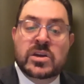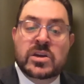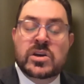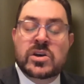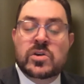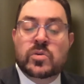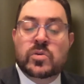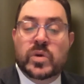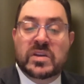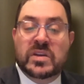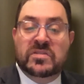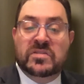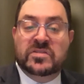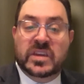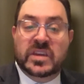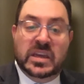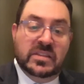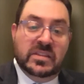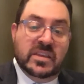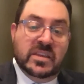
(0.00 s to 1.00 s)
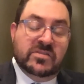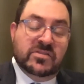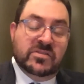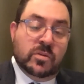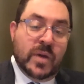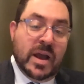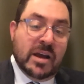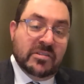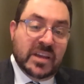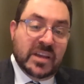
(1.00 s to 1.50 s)
We've seen this
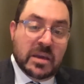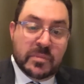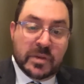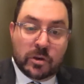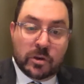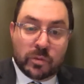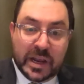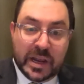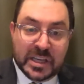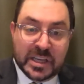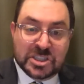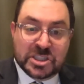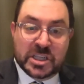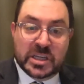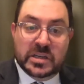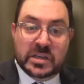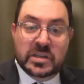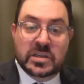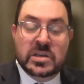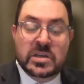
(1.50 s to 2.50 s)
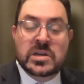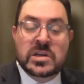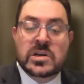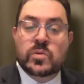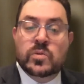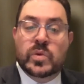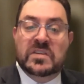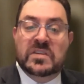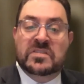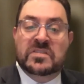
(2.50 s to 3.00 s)
around immigration.
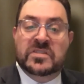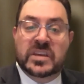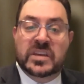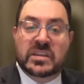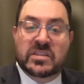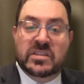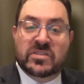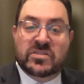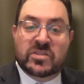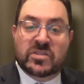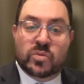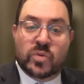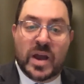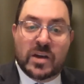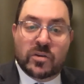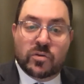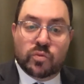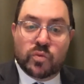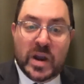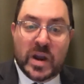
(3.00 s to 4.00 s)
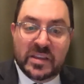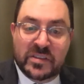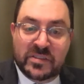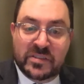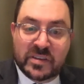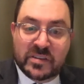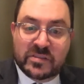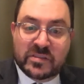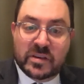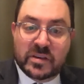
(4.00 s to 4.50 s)
We've seen this around
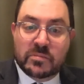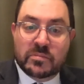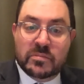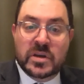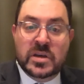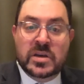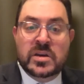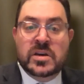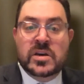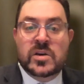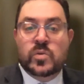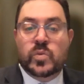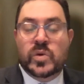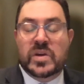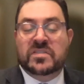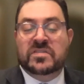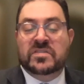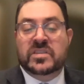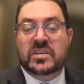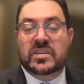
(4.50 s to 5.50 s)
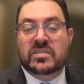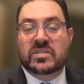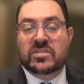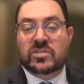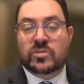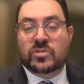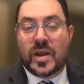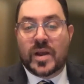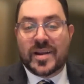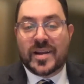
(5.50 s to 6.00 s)
racism. We've seen this
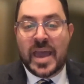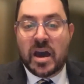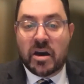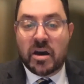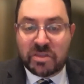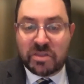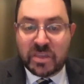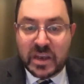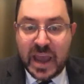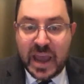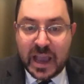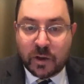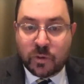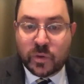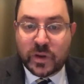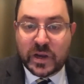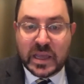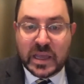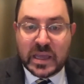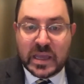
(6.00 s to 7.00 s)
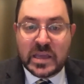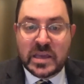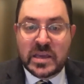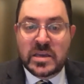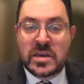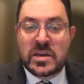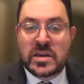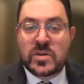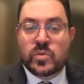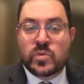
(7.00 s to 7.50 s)
around health inequity.
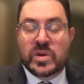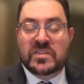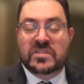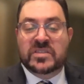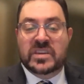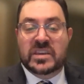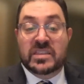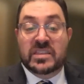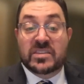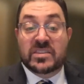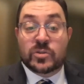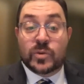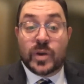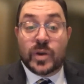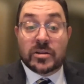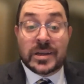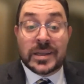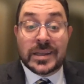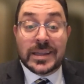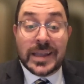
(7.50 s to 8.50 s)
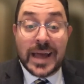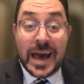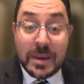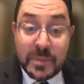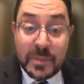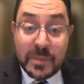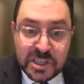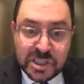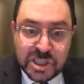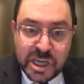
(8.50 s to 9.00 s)
We've seen this around
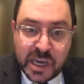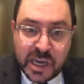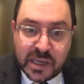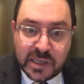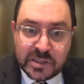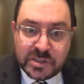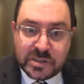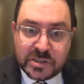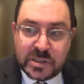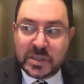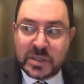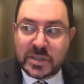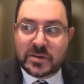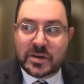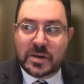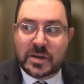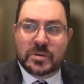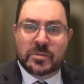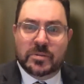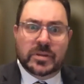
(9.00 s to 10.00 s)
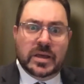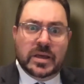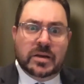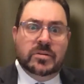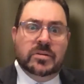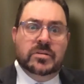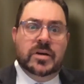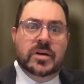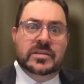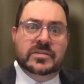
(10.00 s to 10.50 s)
climate change, right? People are like,
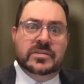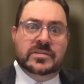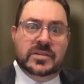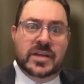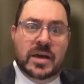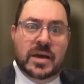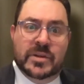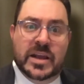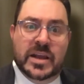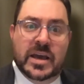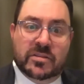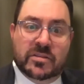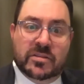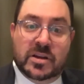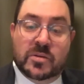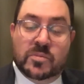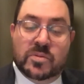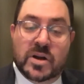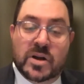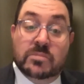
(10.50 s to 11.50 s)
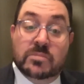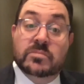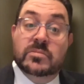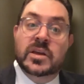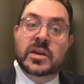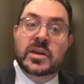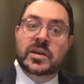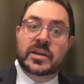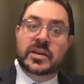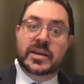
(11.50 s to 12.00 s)
well, why is climate a healthcare problem?
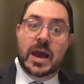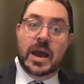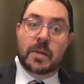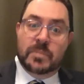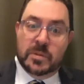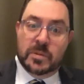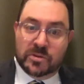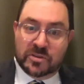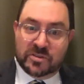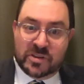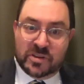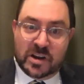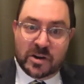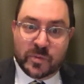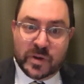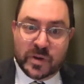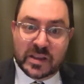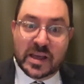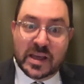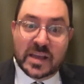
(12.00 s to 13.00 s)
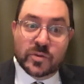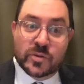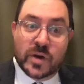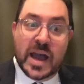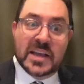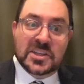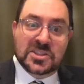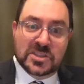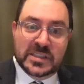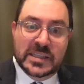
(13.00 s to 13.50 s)
Now people are starting to realize, well,
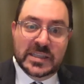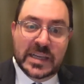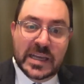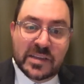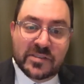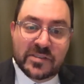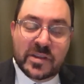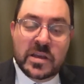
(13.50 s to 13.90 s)
actually it is.